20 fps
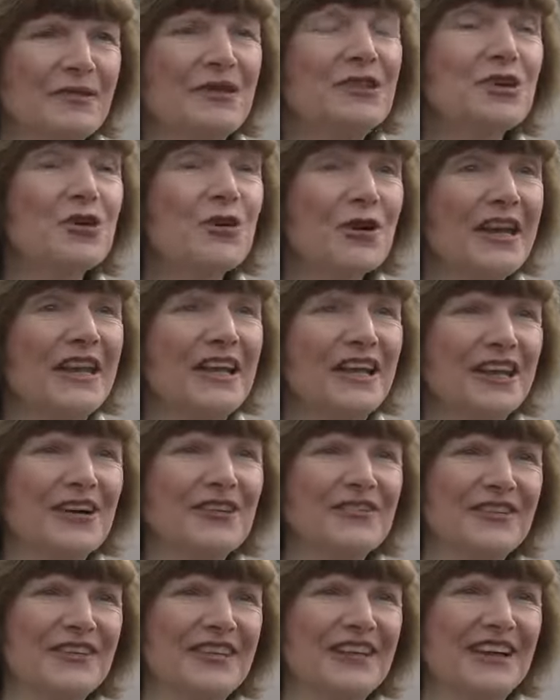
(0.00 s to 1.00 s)
been talking a
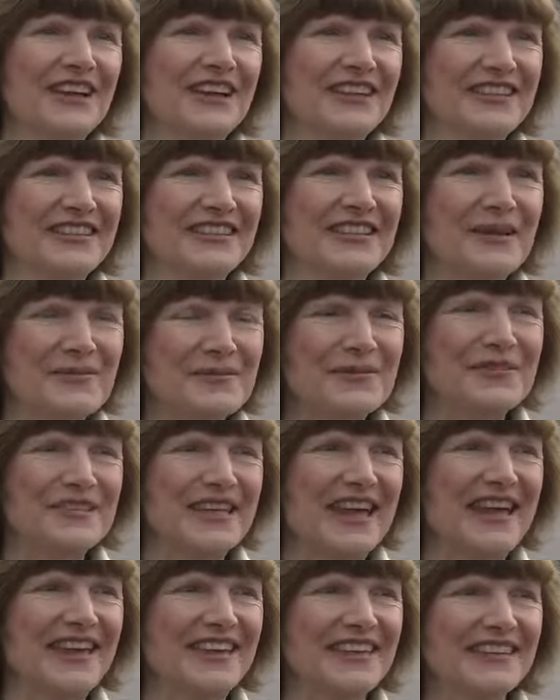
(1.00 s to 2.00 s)
lot for the last couple of
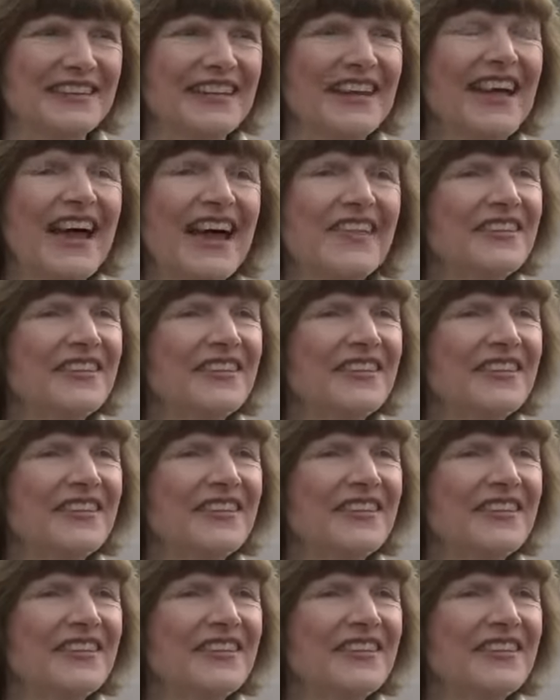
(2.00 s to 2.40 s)
days,